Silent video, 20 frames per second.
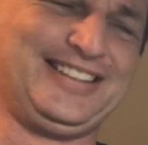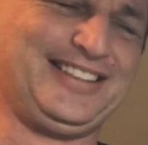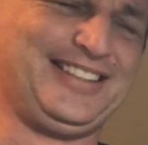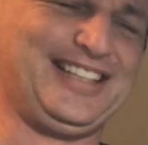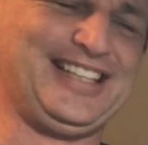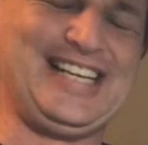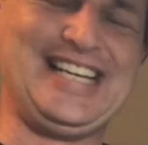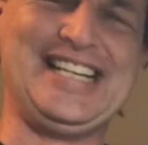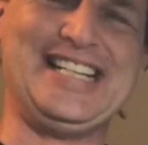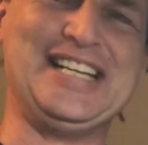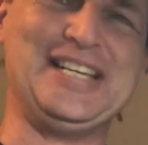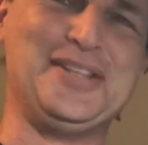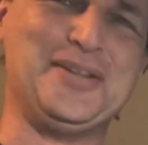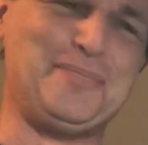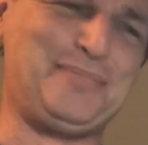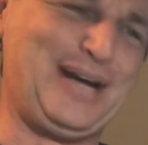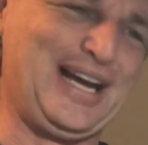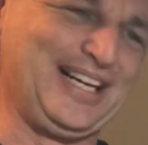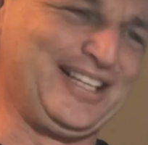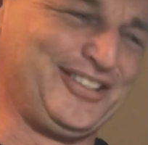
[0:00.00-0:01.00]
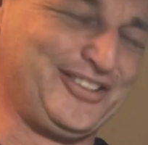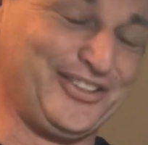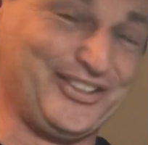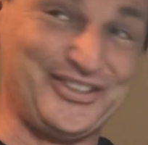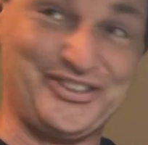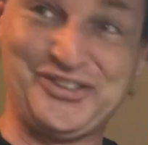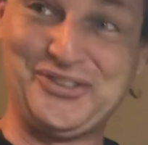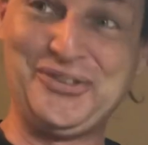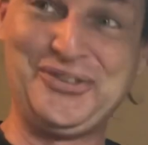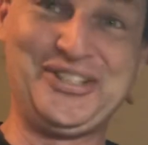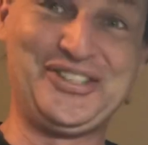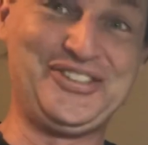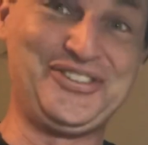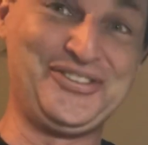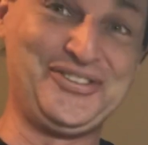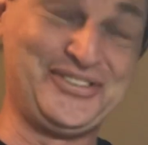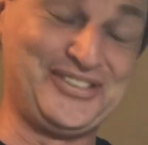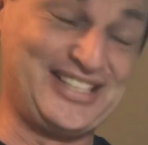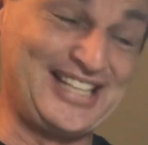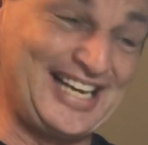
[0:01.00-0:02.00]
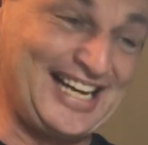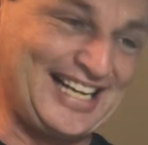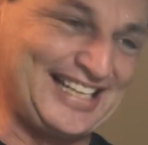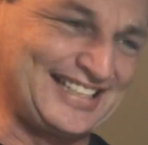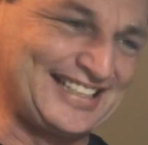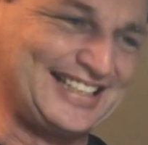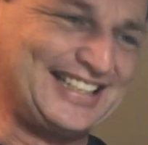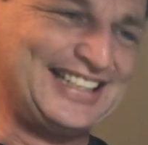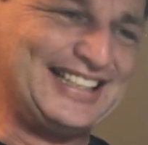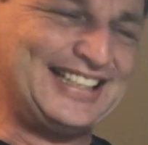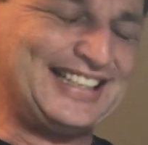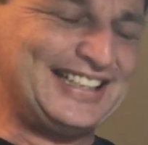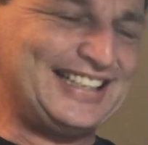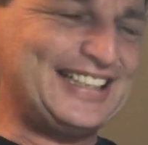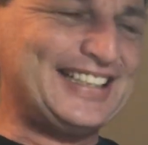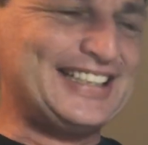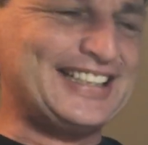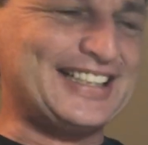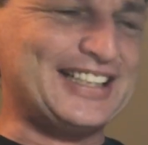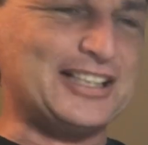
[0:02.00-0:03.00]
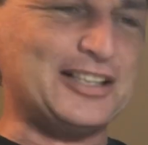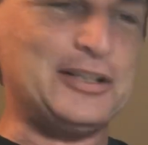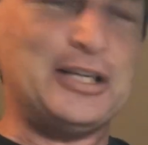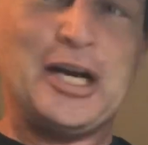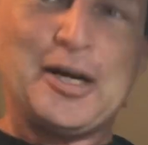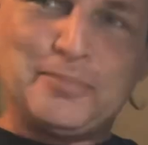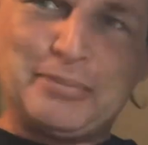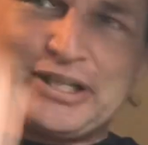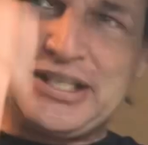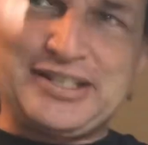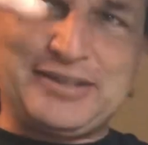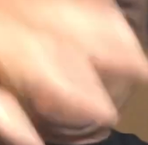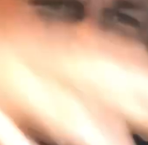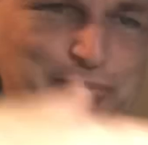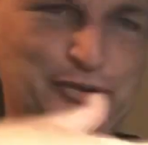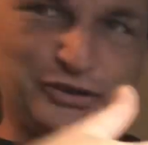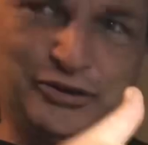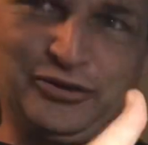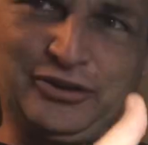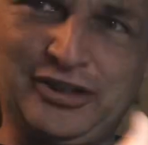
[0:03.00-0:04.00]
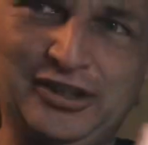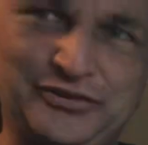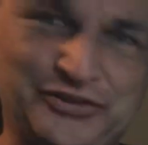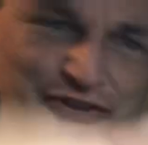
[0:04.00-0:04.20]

laying in the backyard, you could use that. But put your gloves